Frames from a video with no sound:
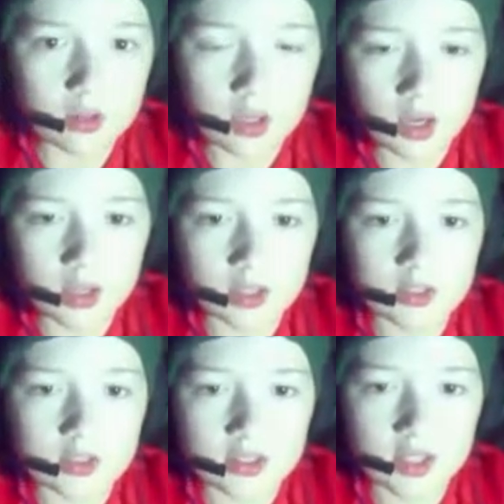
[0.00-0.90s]
god,
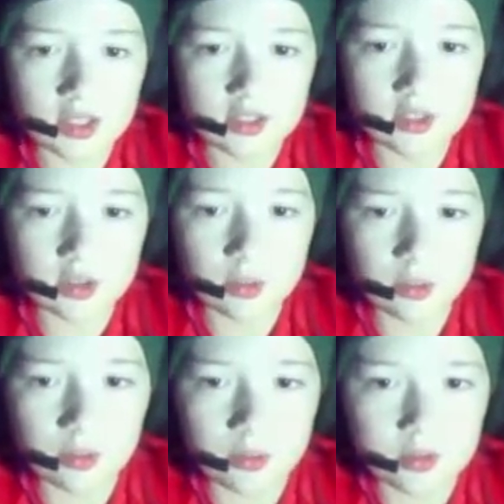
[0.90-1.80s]
he's dead
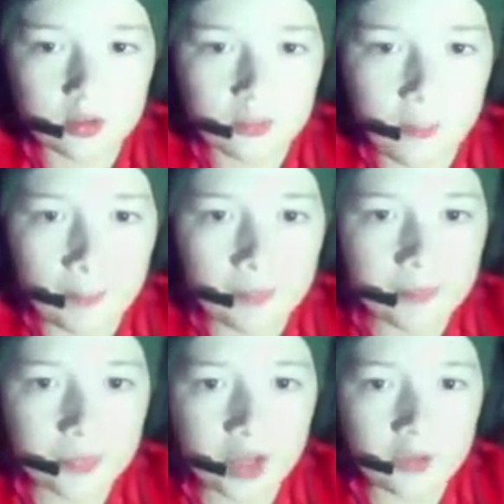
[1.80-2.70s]
too.
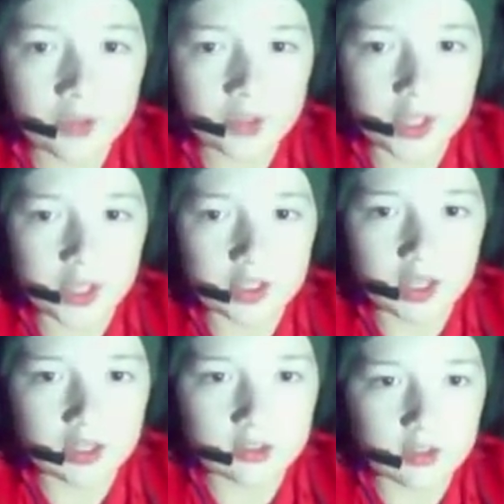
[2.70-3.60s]
I really gotta get
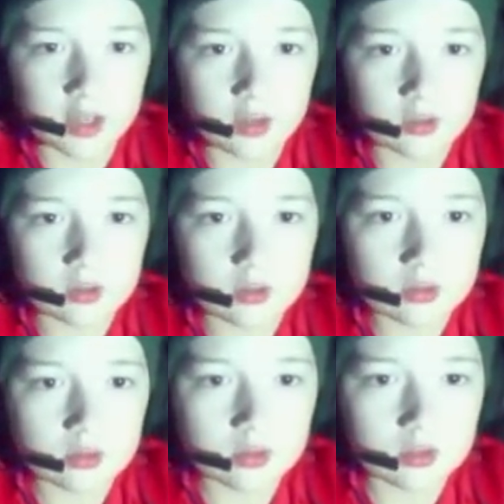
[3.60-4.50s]
out of here now.
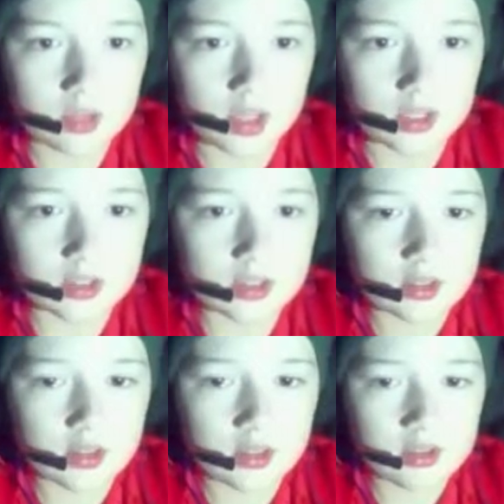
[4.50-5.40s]
Like,
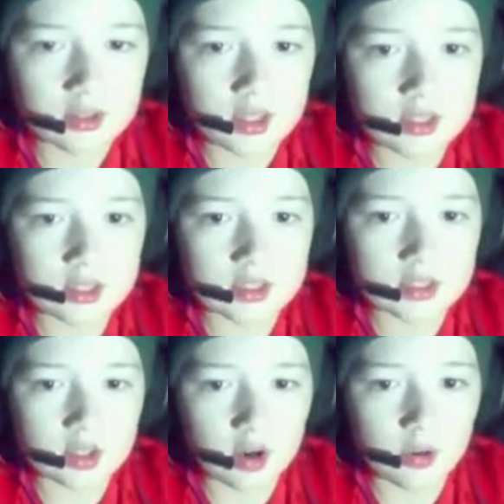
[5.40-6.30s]
this is
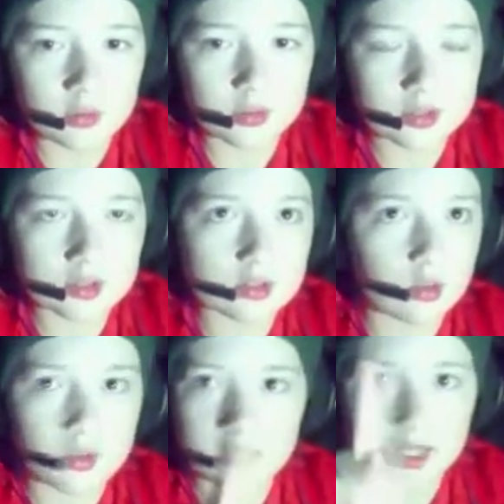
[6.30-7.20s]
too, this is
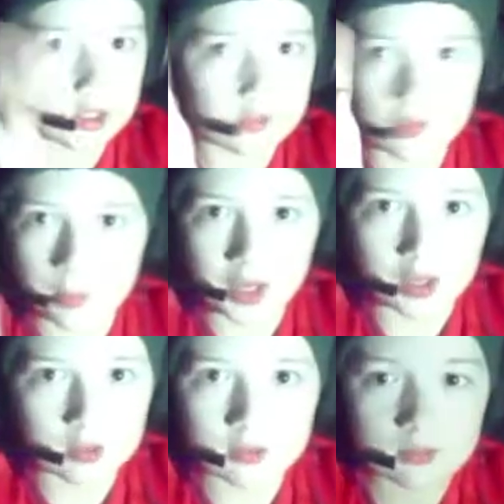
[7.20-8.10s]
too intense for
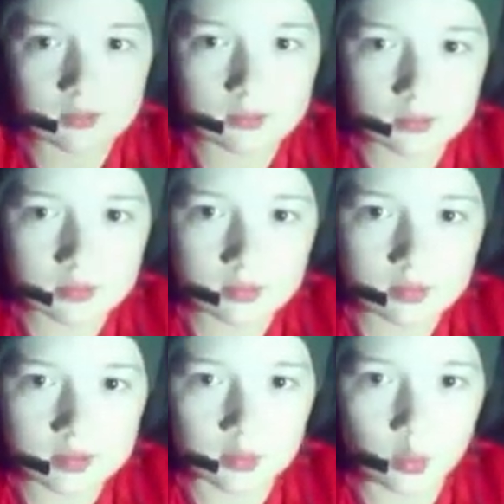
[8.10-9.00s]
me.
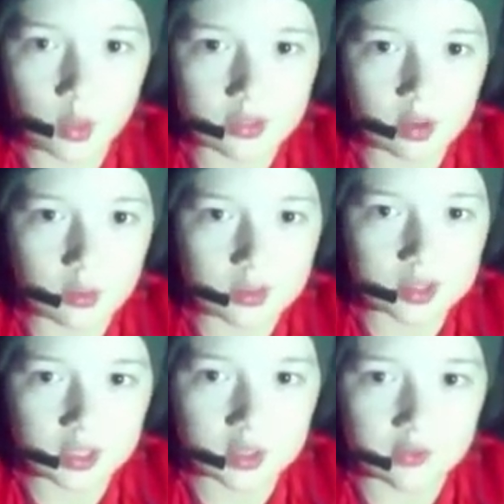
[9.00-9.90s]
This is way too
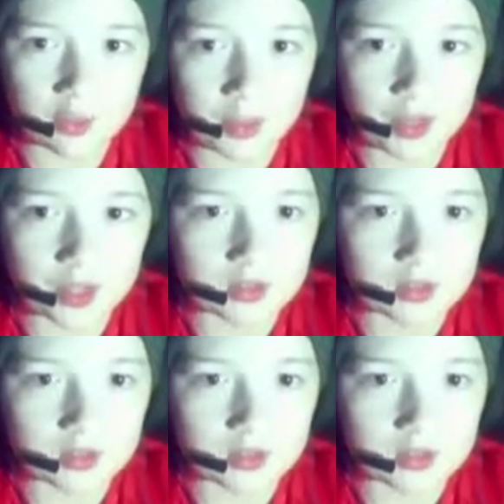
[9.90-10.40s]
intense for me.